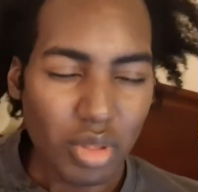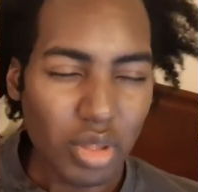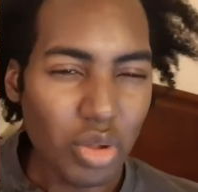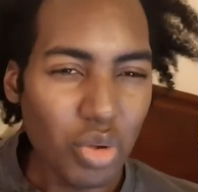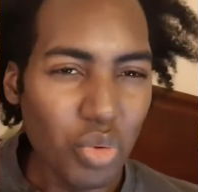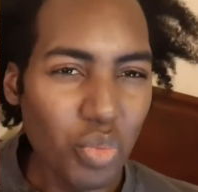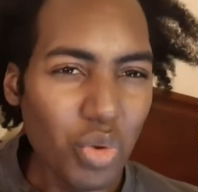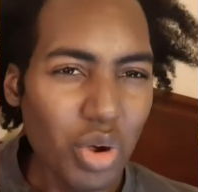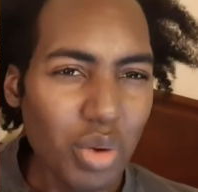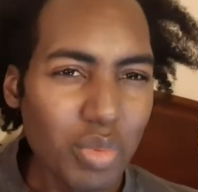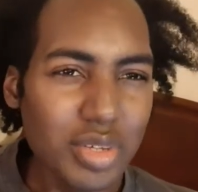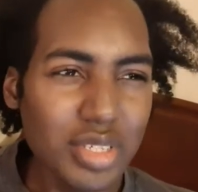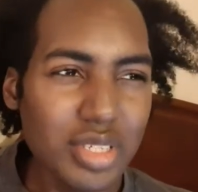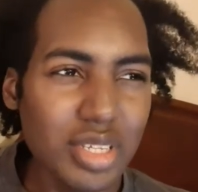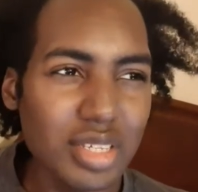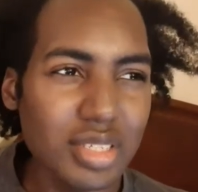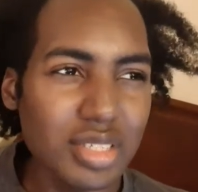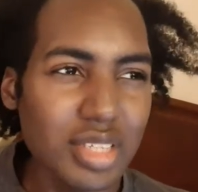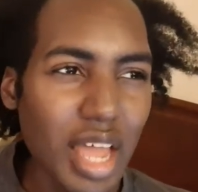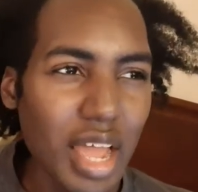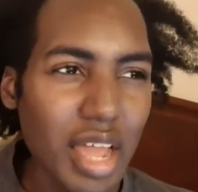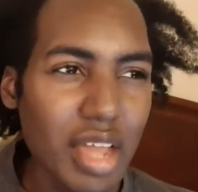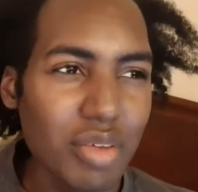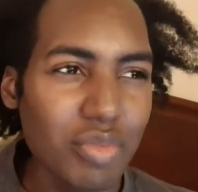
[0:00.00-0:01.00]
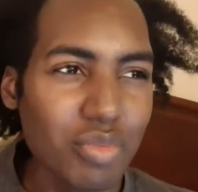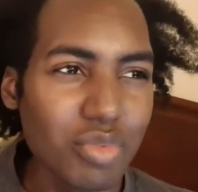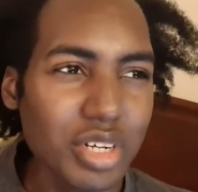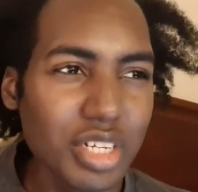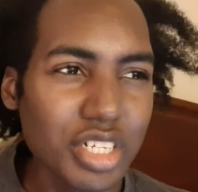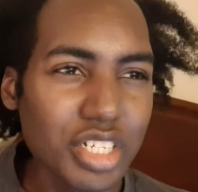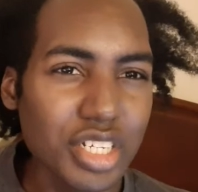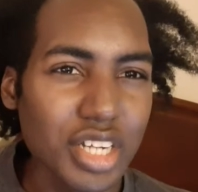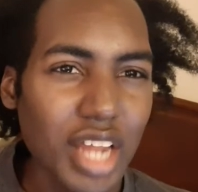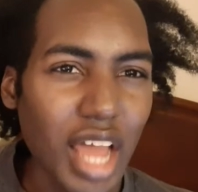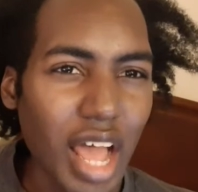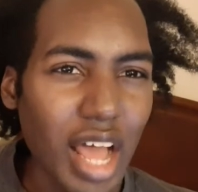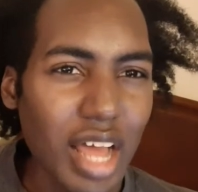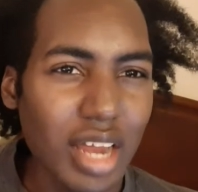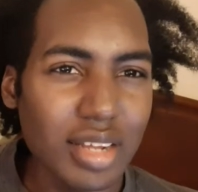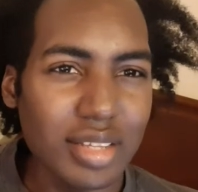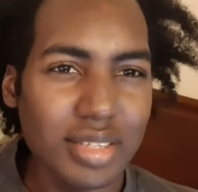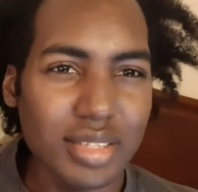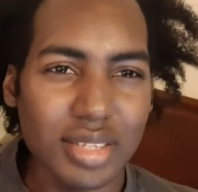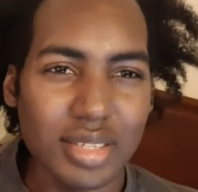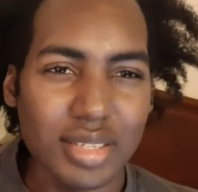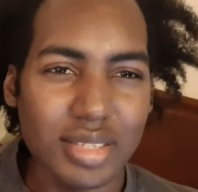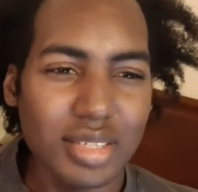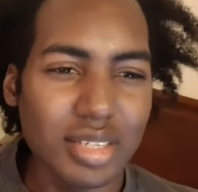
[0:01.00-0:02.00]
what was his name, Rich
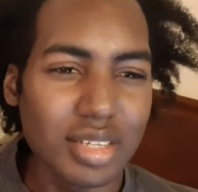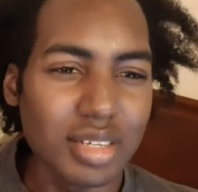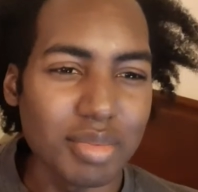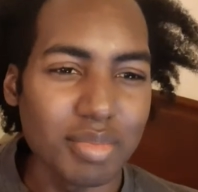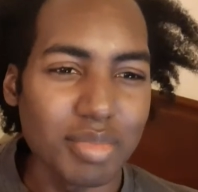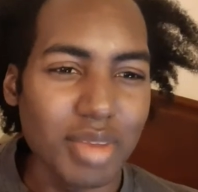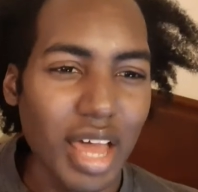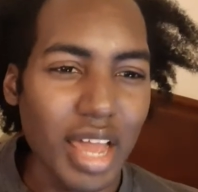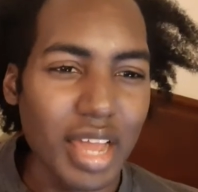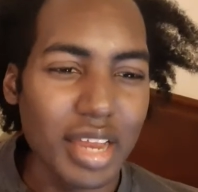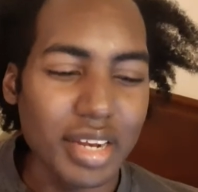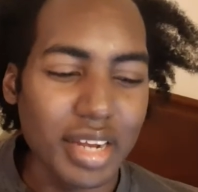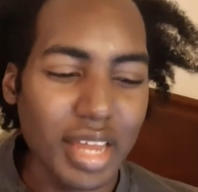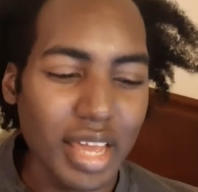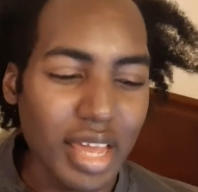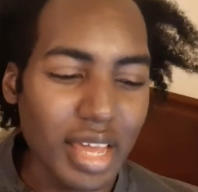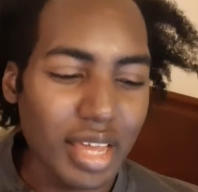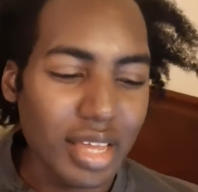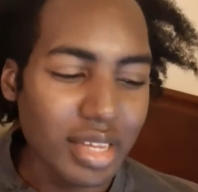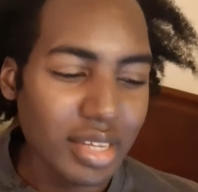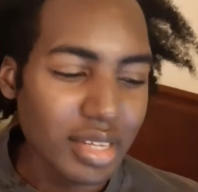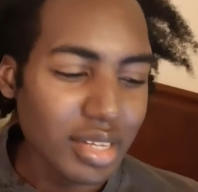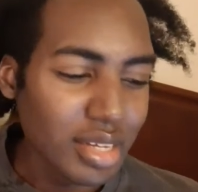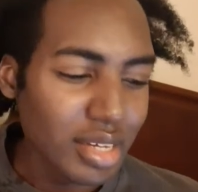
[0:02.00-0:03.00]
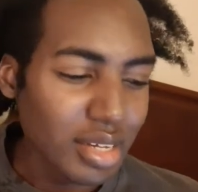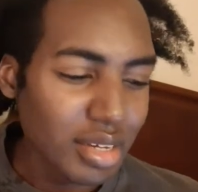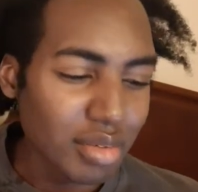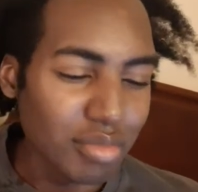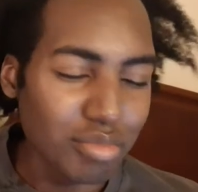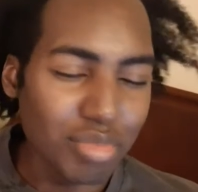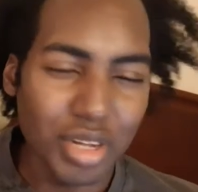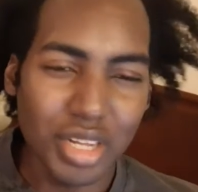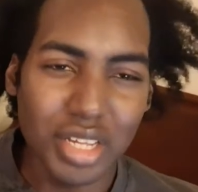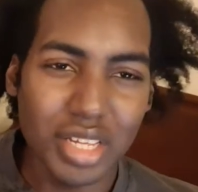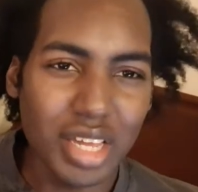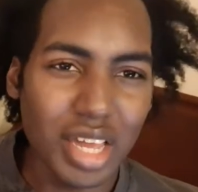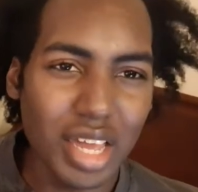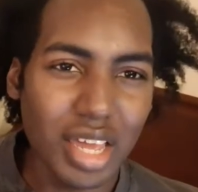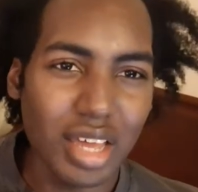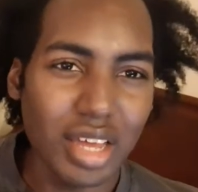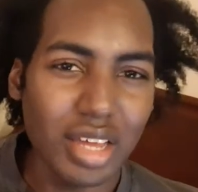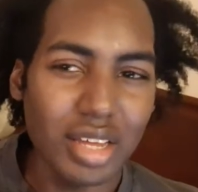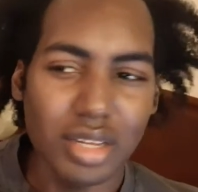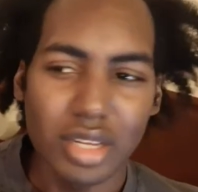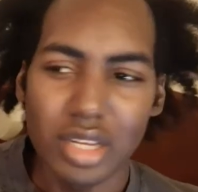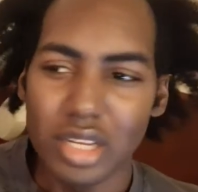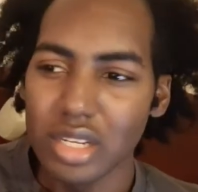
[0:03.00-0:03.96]
Dollars or something like that. But yeah,